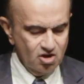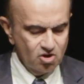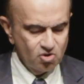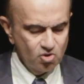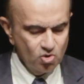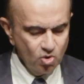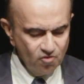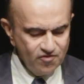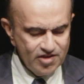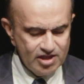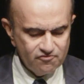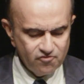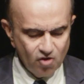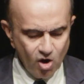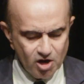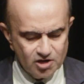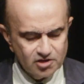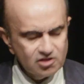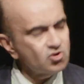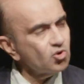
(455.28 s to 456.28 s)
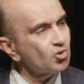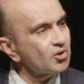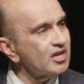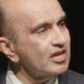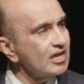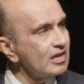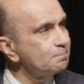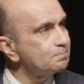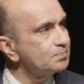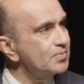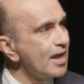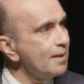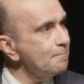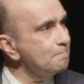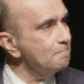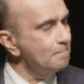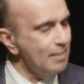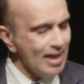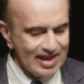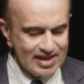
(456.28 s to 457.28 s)
Do we want to keep
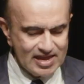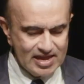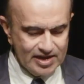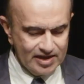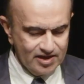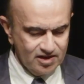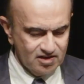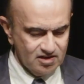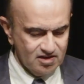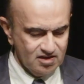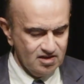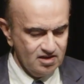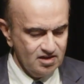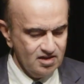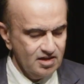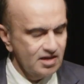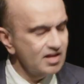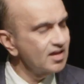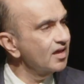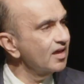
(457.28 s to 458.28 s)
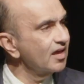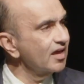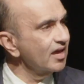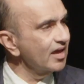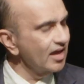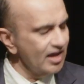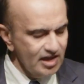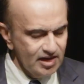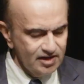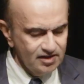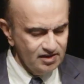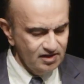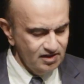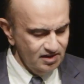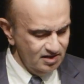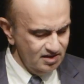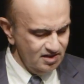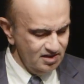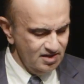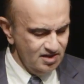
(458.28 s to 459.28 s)
them begging
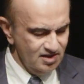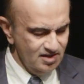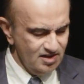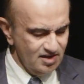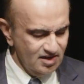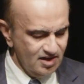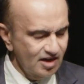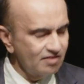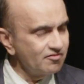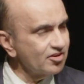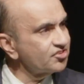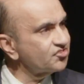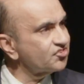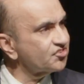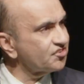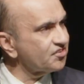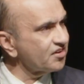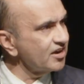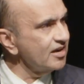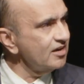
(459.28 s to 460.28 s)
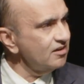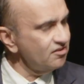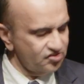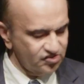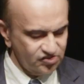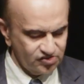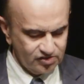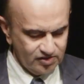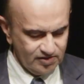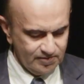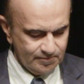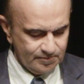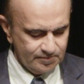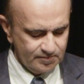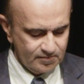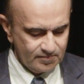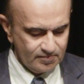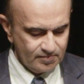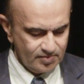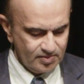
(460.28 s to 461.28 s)
in our streets
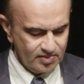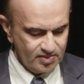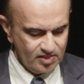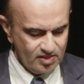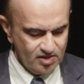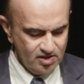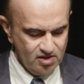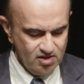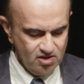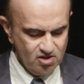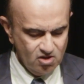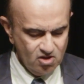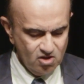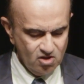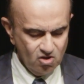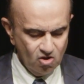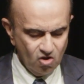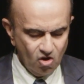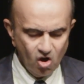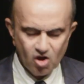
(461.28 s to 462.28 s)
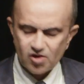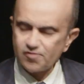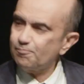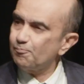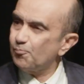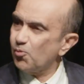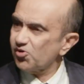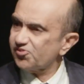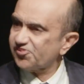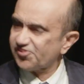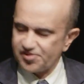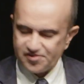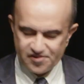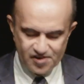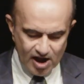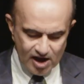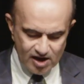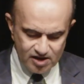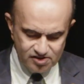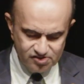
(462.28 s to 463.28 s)
or push
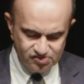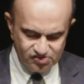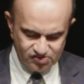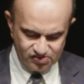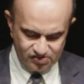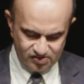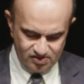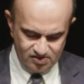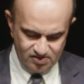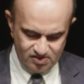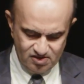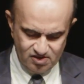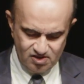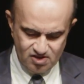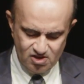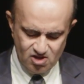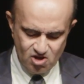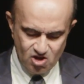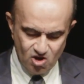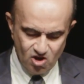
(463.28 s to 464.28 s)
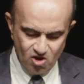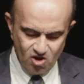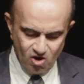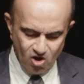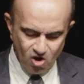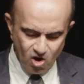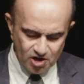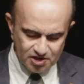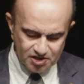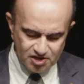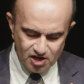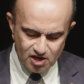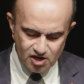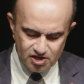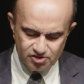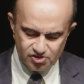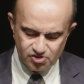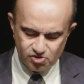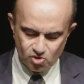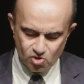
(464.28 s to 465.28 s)
drugs or
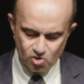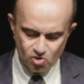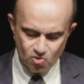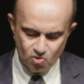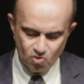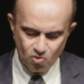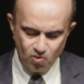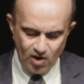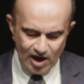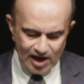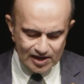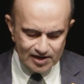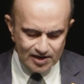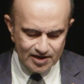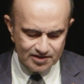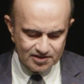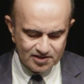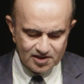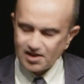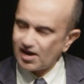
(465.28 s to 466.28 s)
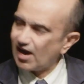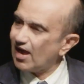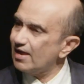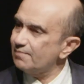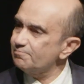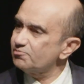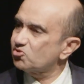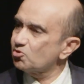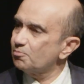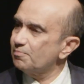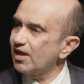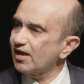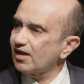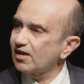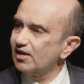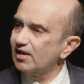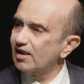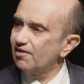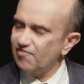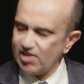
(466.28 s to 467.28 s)
turn to violent crime to make
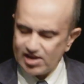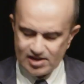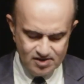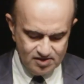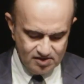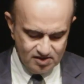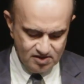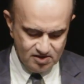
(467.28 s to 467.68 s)
a living?